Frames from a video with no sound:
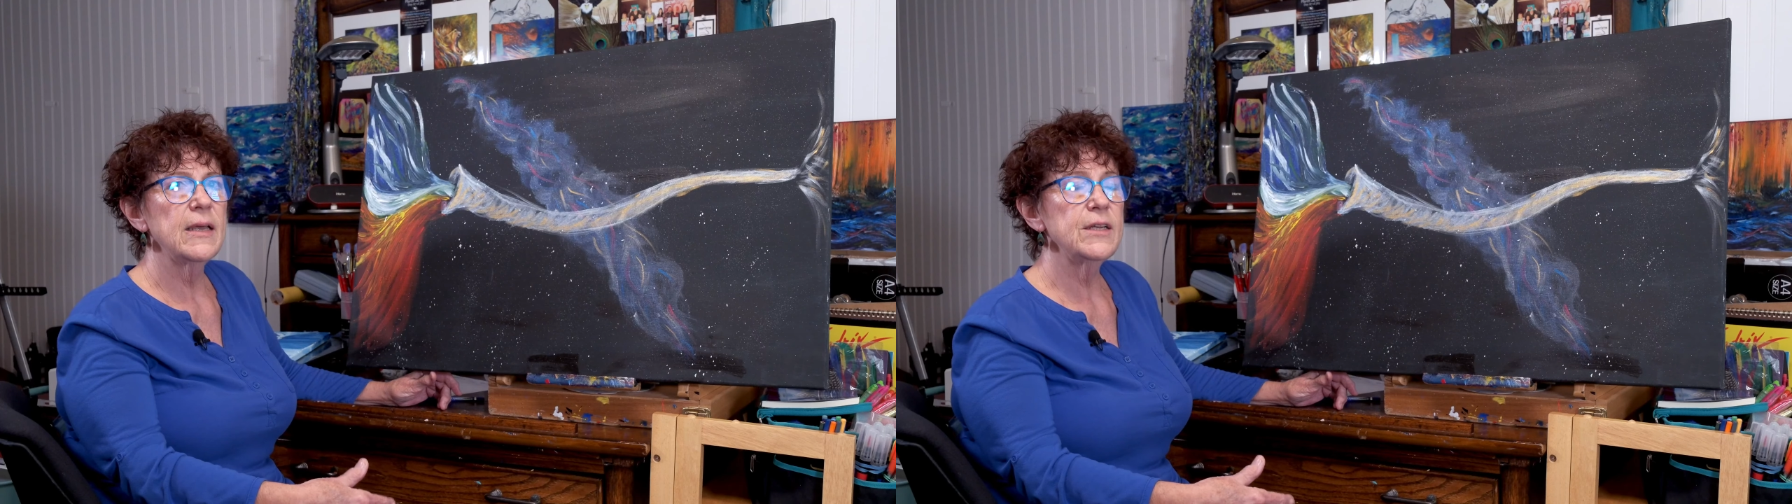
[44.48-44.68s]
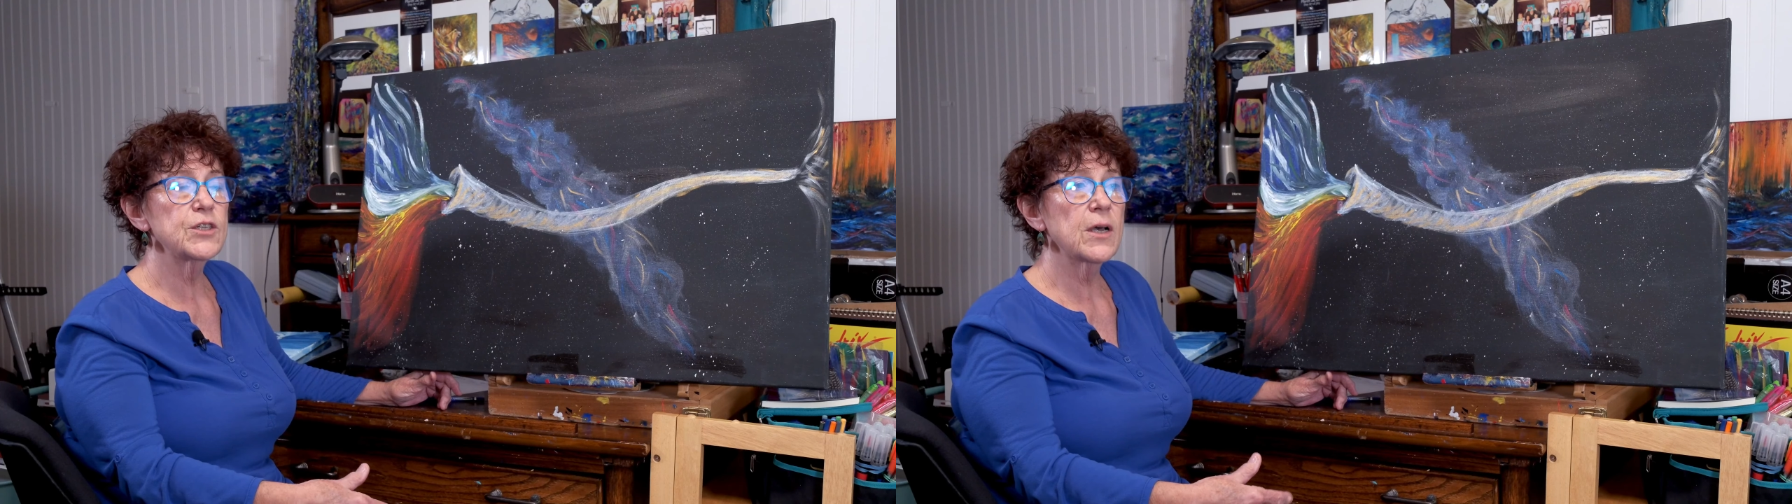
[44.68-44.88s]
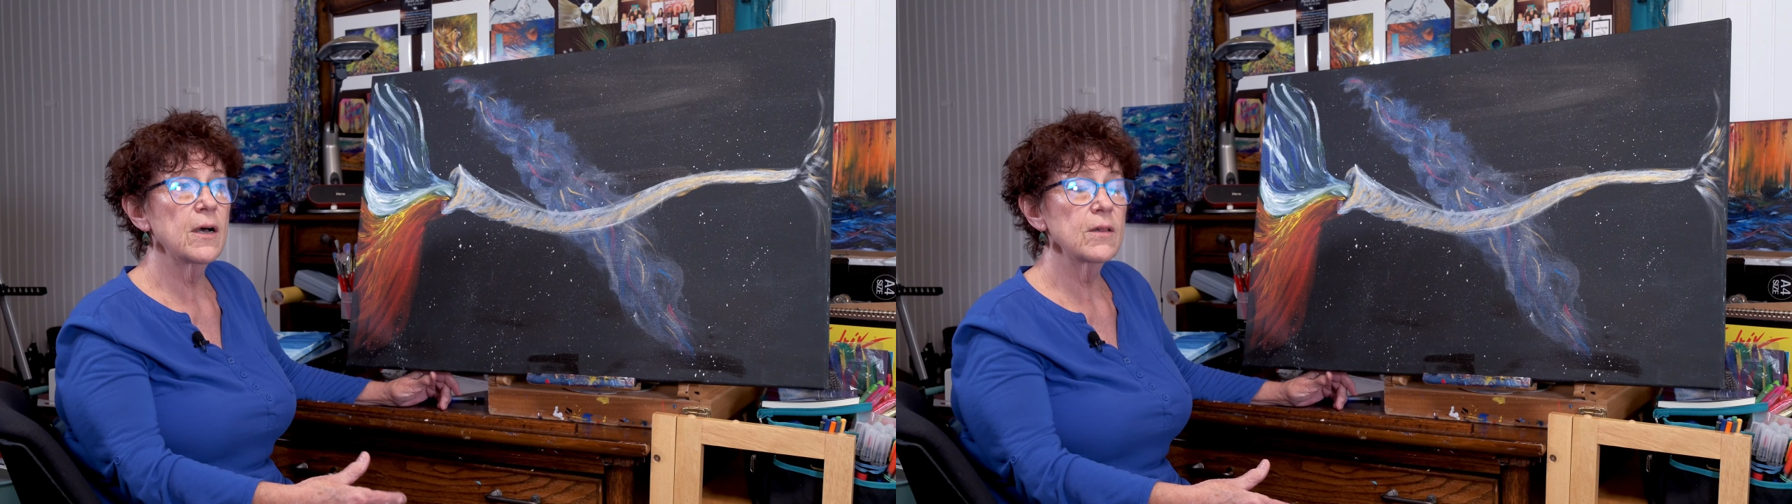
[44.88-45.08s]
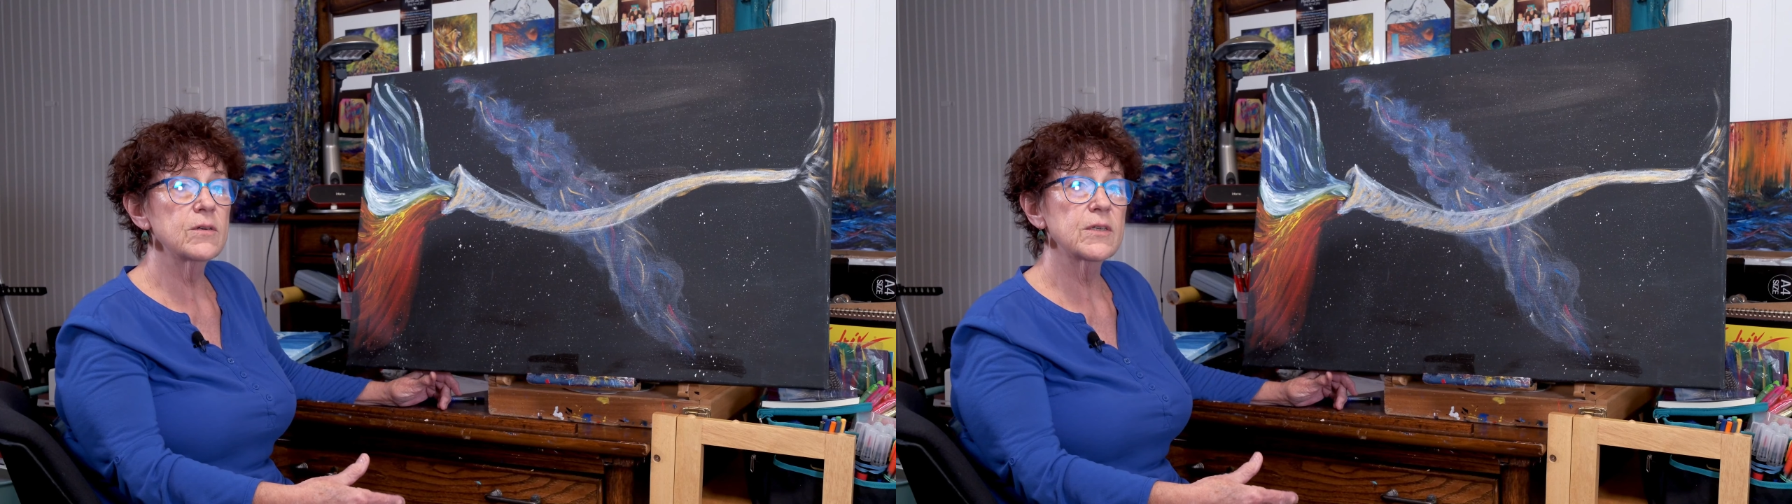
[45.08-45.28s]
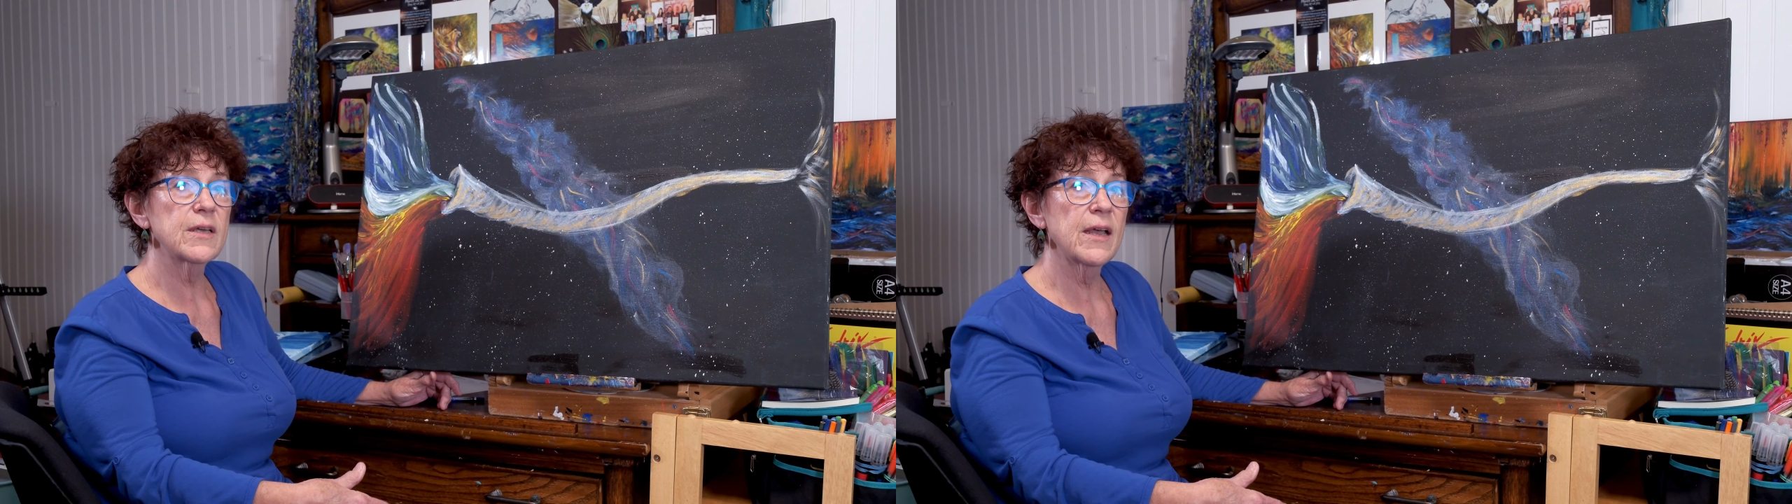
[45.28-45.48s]
Each color
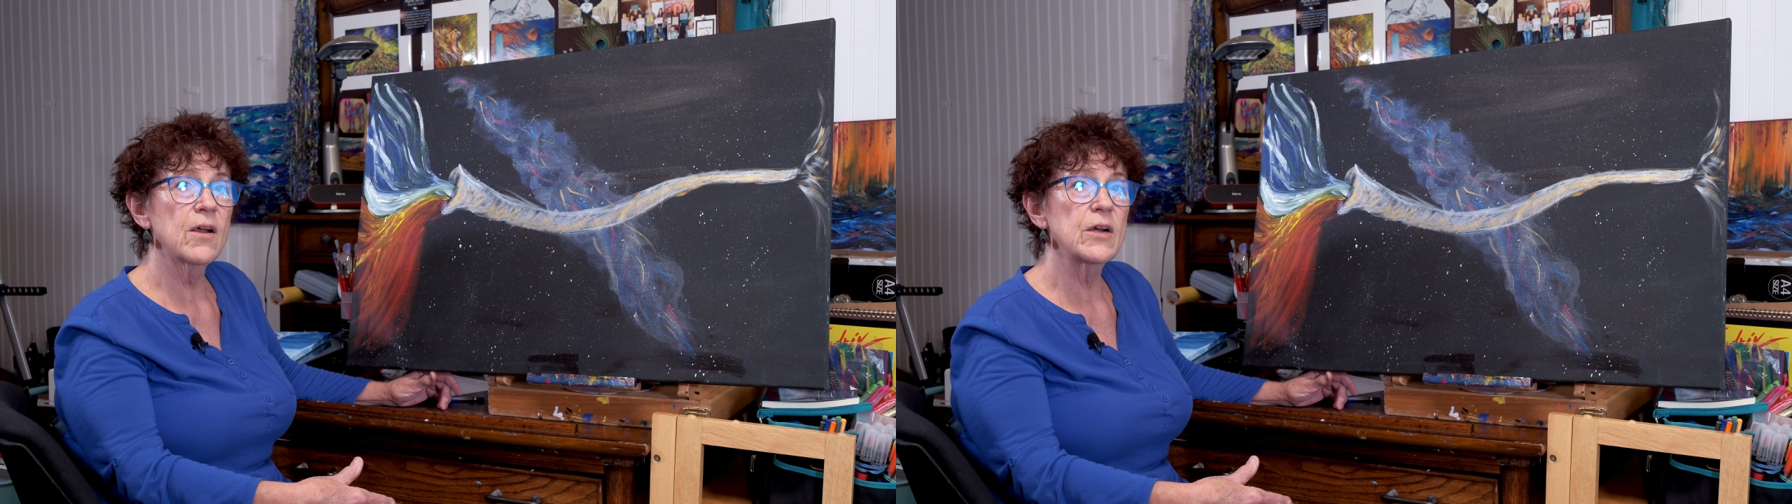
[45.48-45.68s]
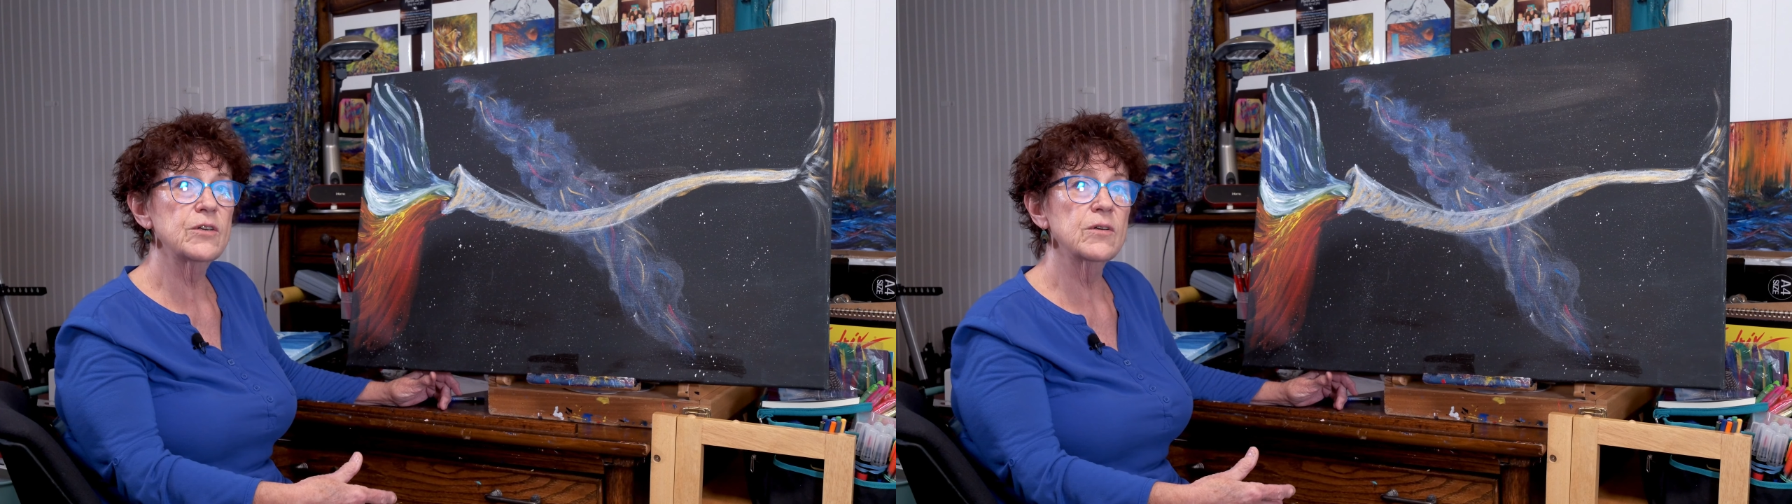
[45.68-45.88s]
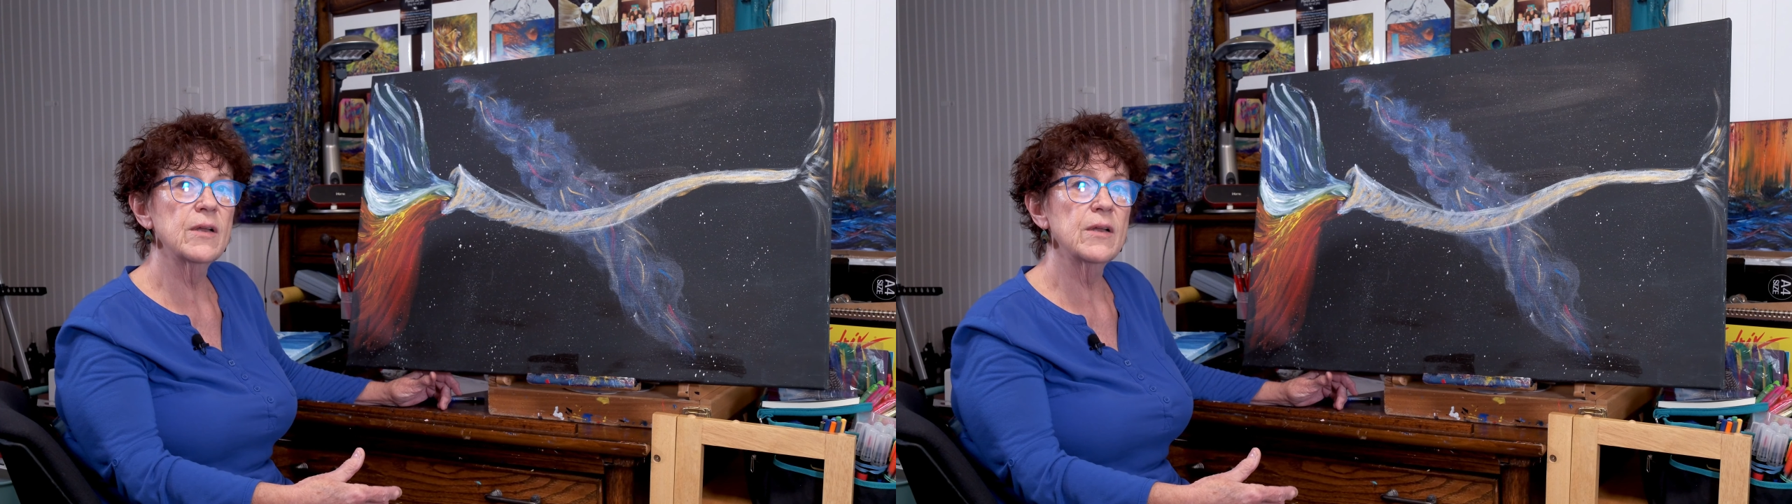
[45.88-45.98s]
is a character